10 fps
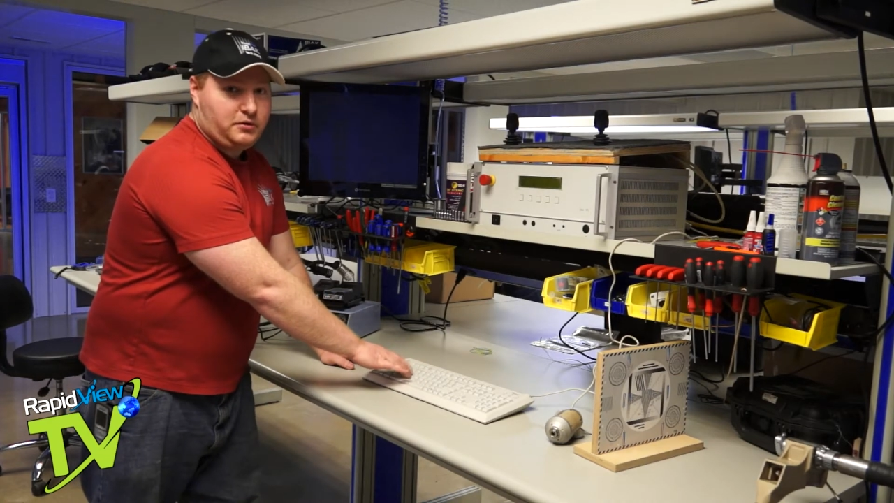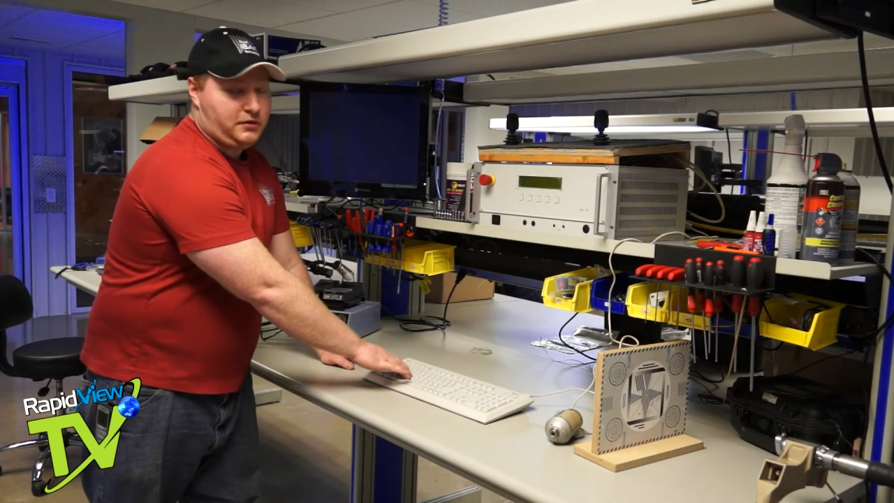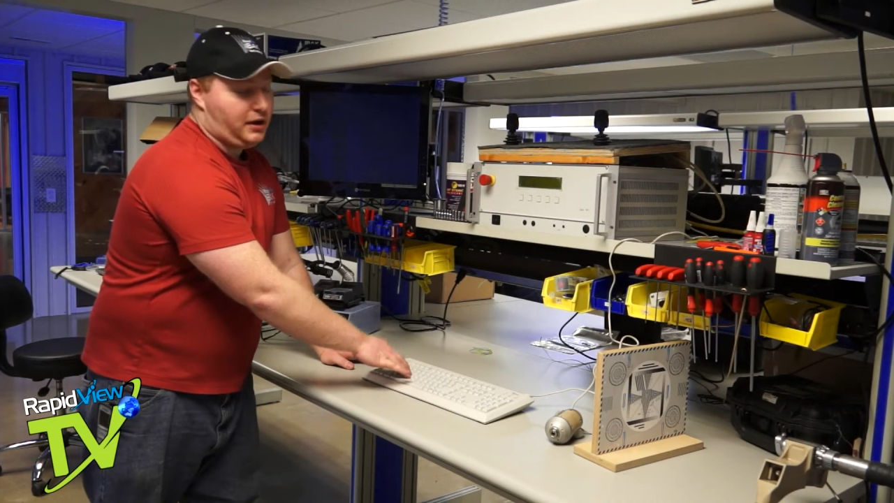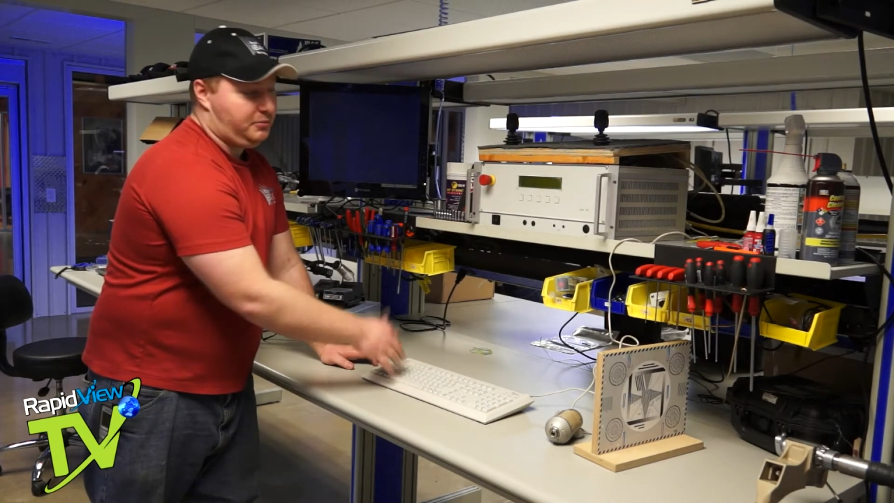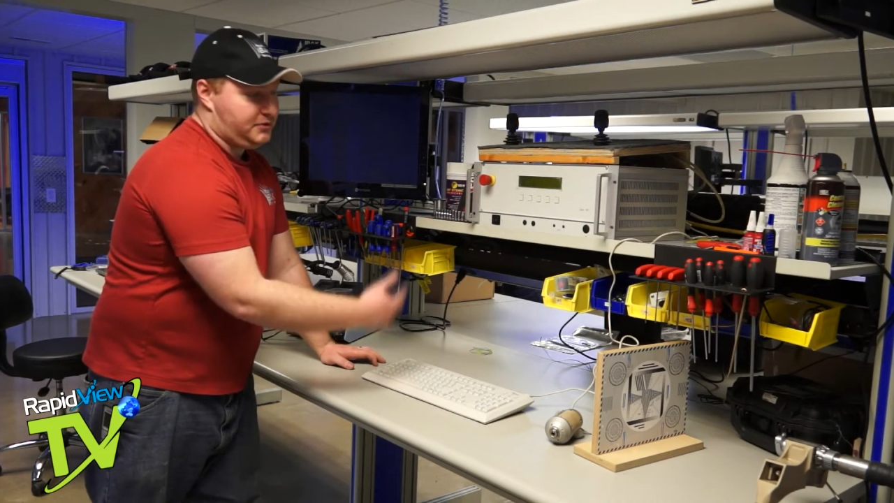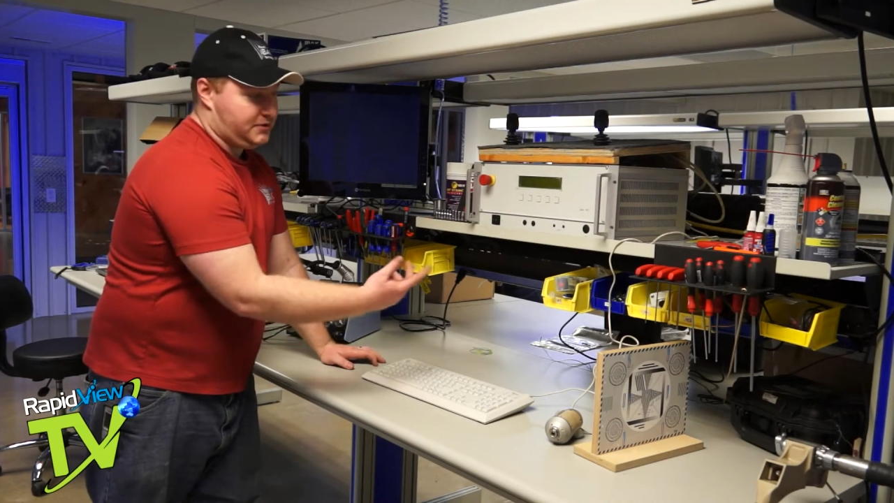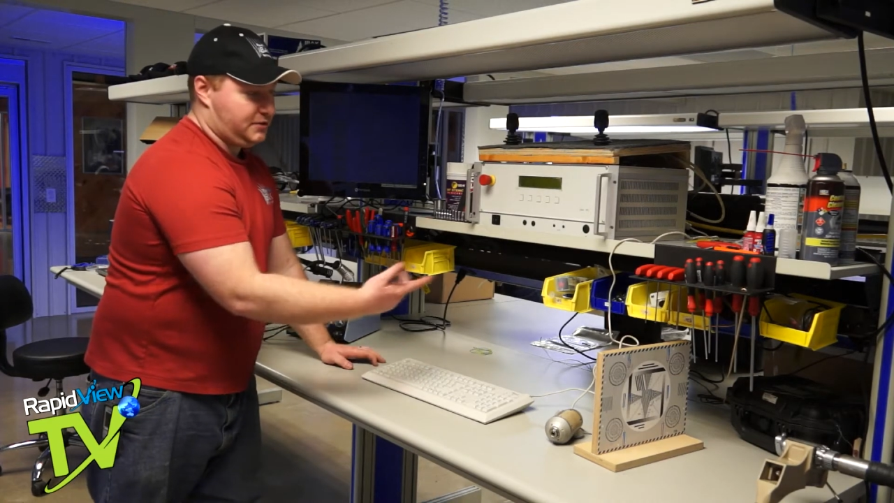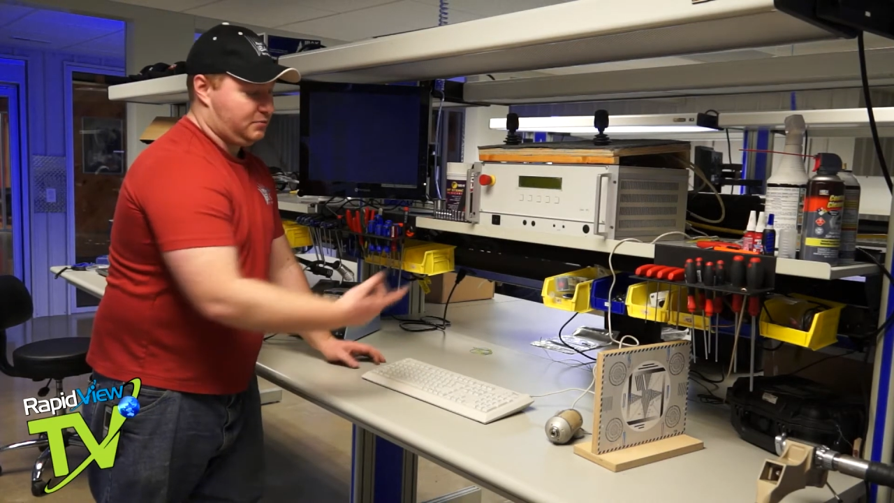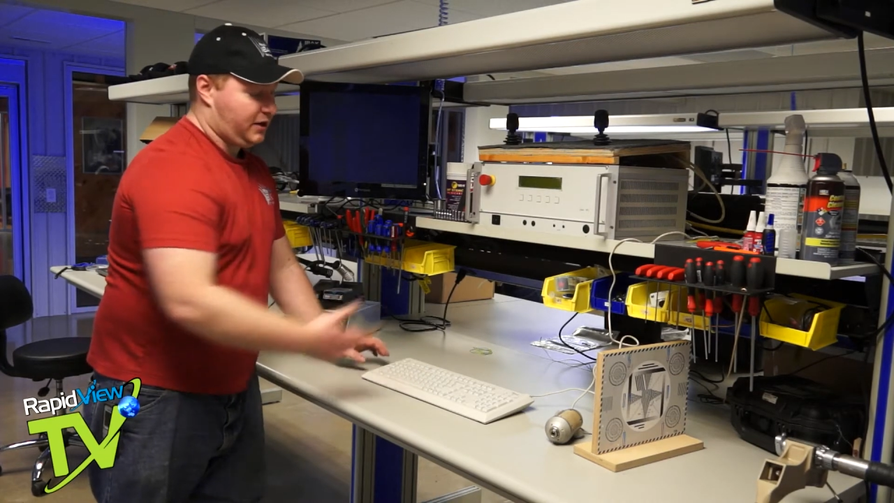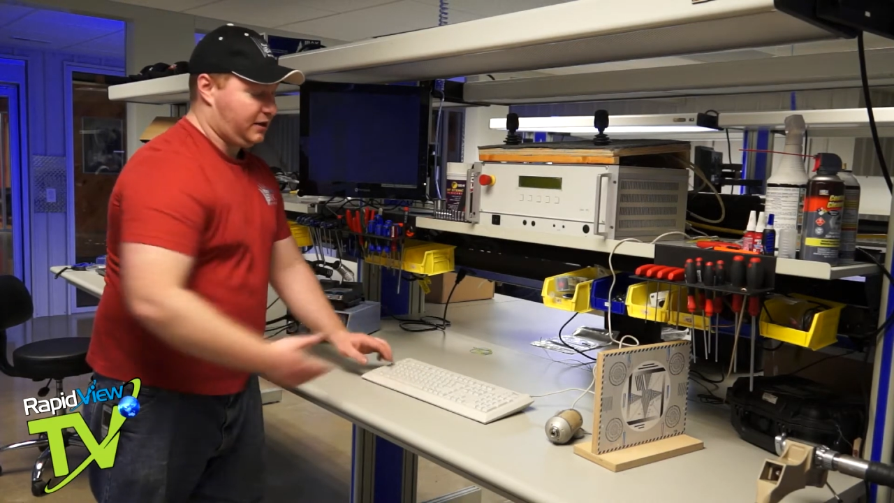to help the
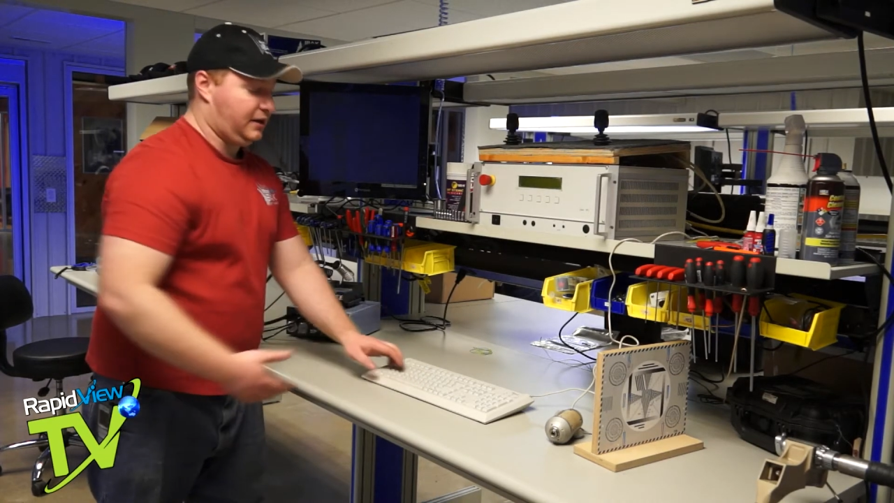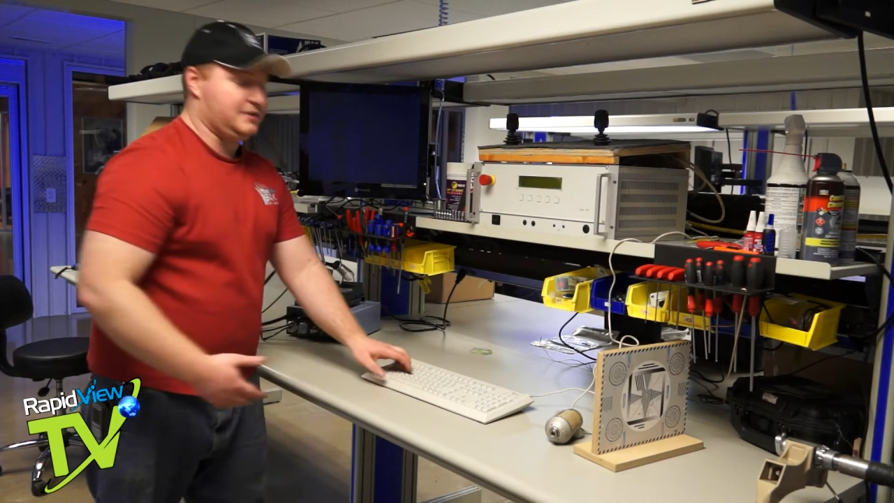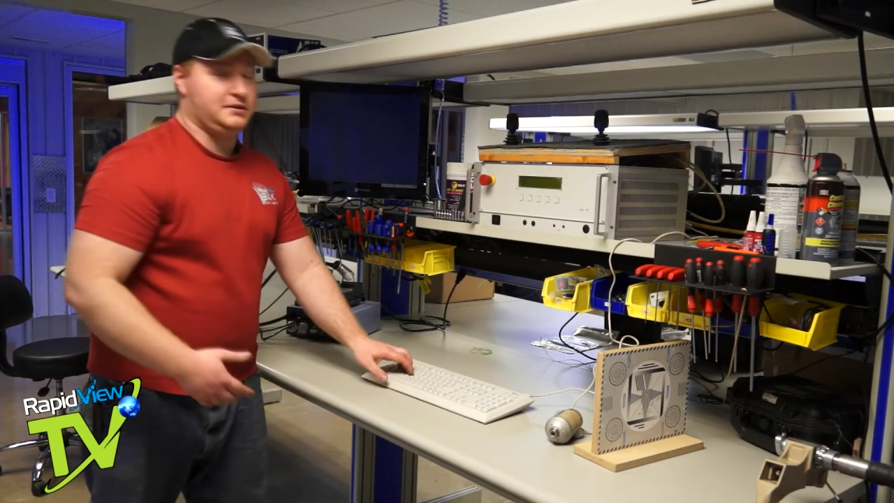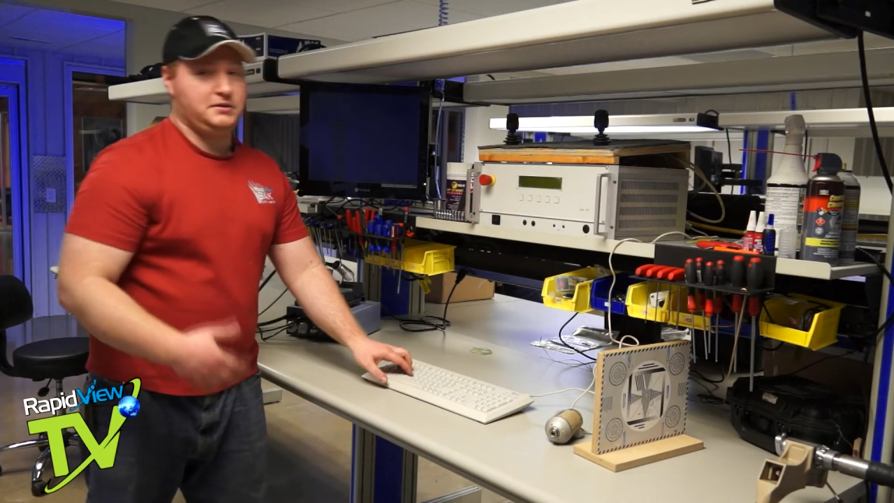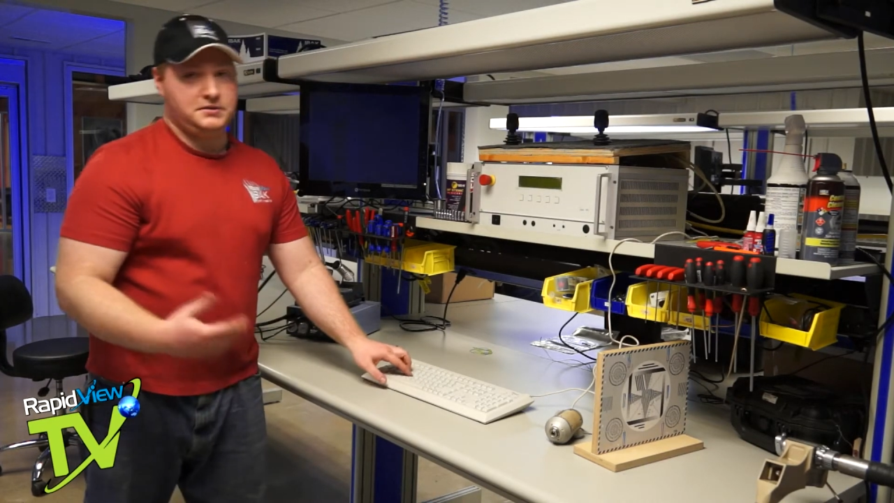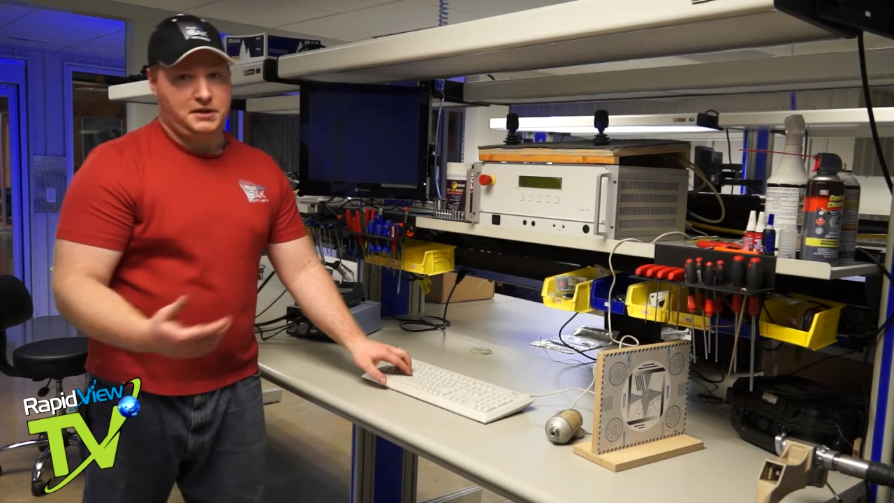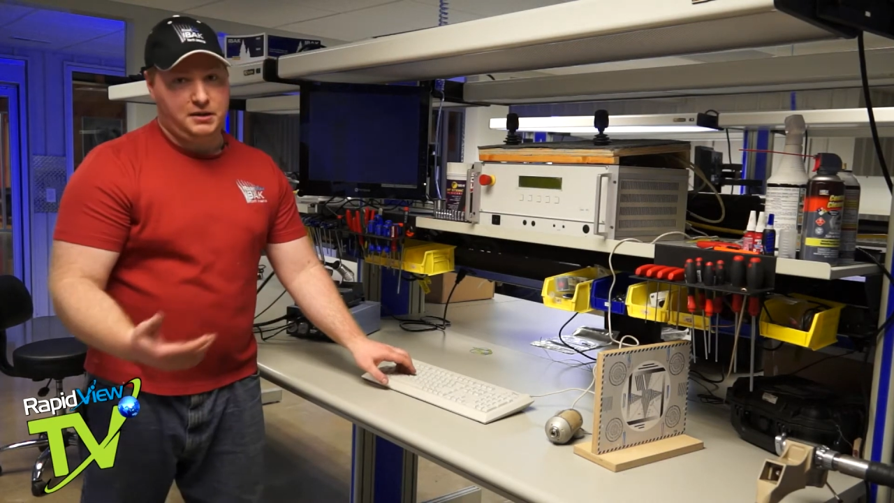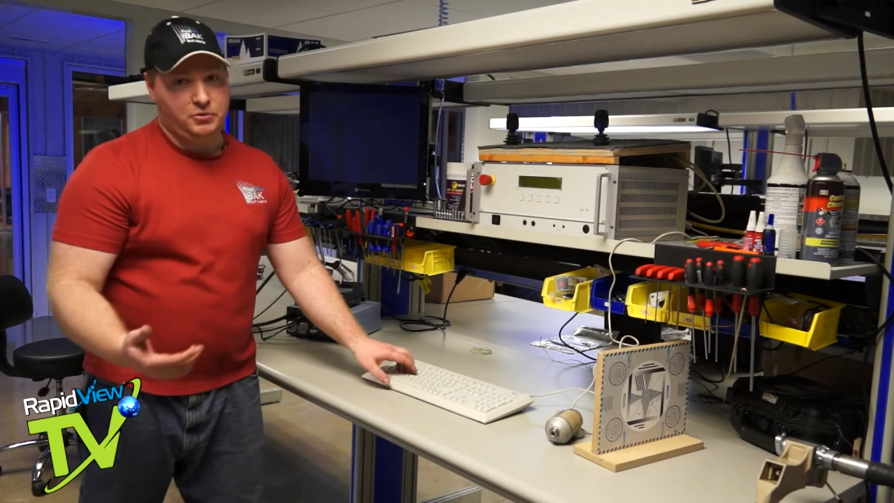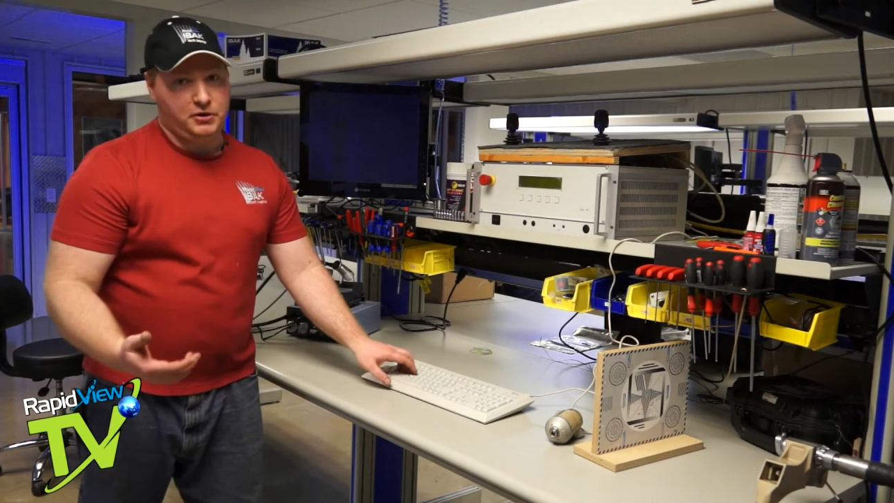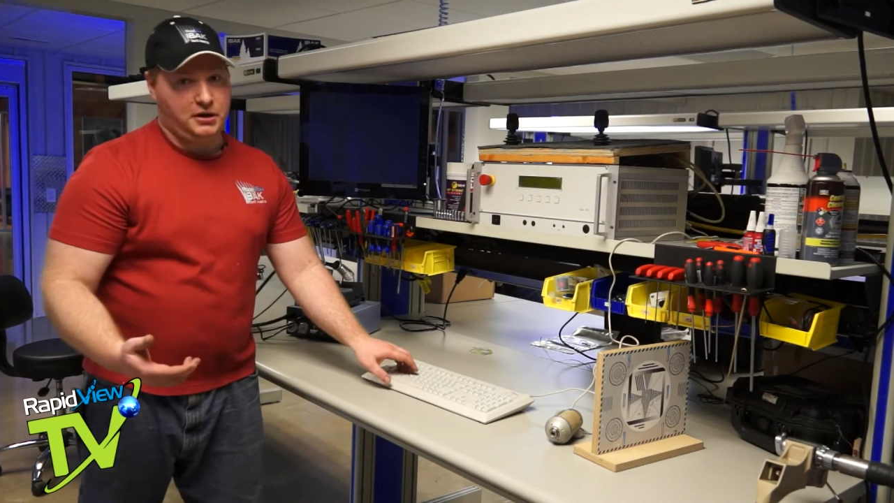system recognize that there's a
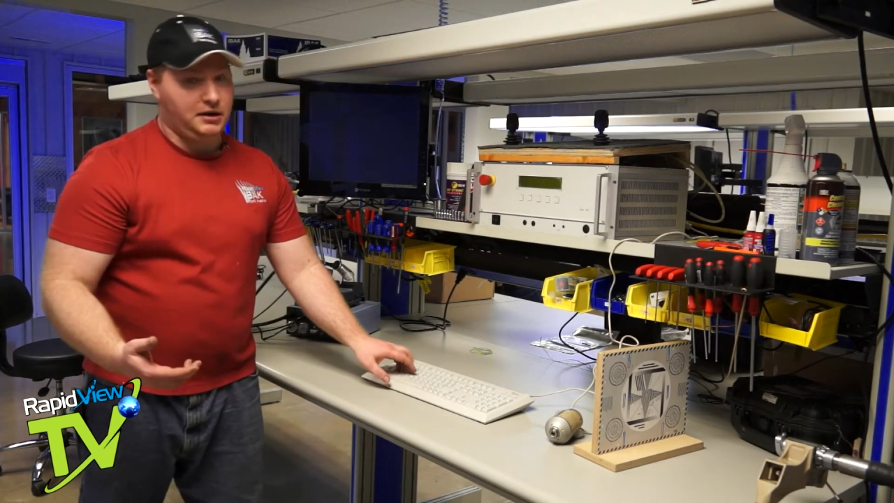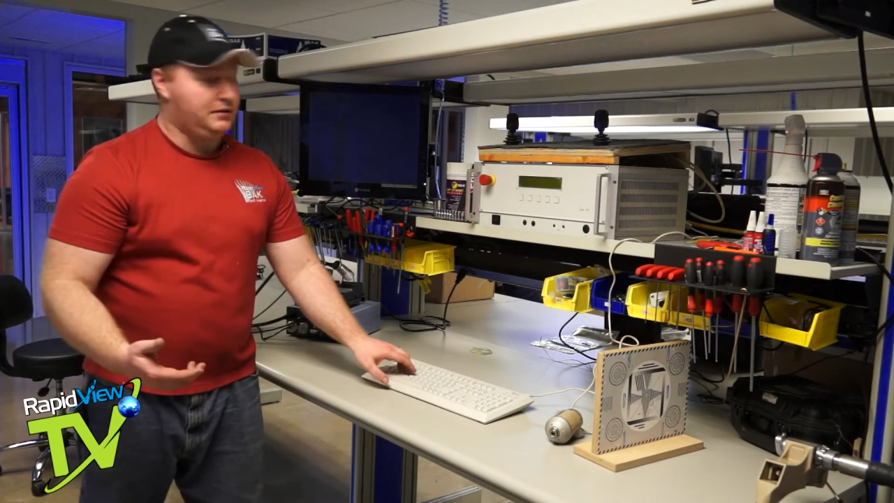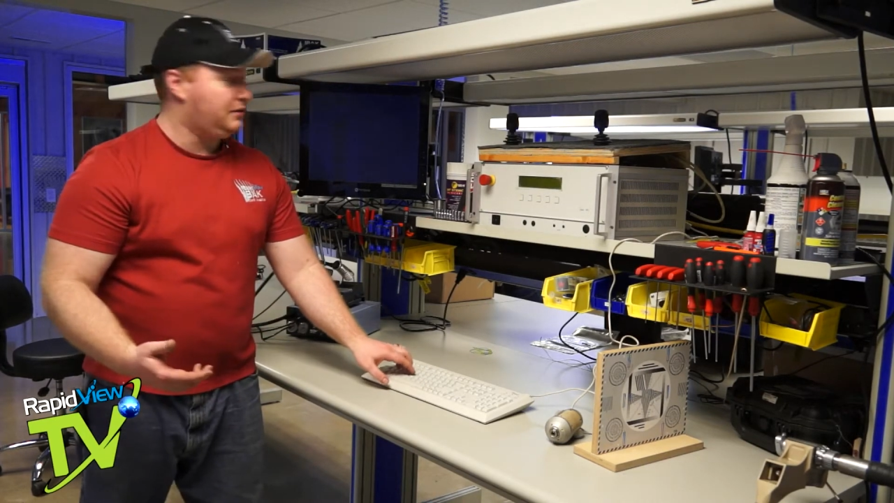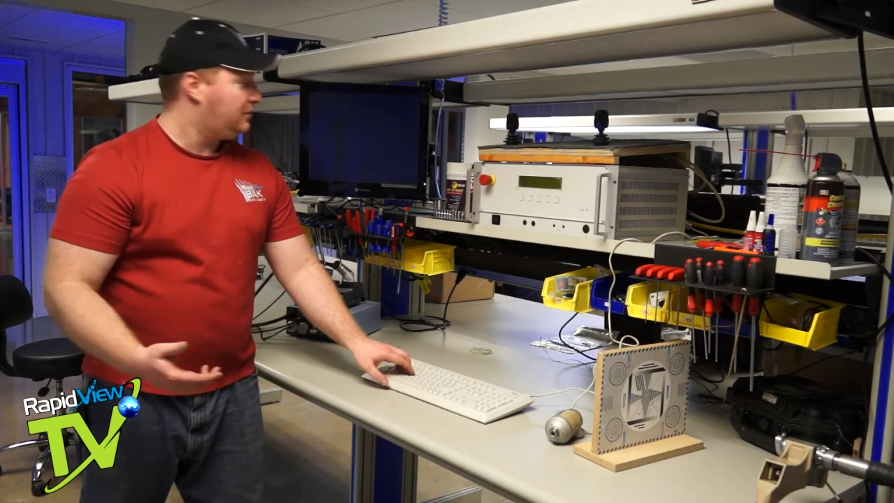keyboard connected.